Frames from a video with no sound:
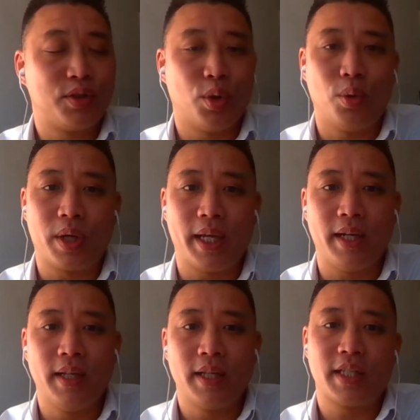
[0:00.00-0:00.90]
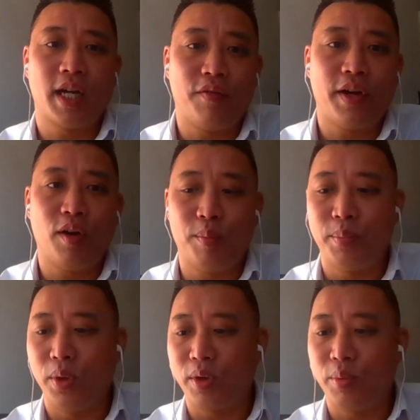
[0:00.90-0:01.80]
talking self help
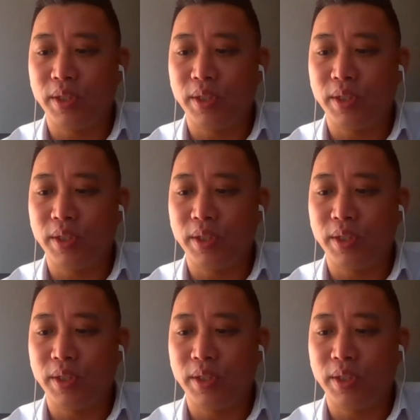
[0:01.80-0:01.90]
book,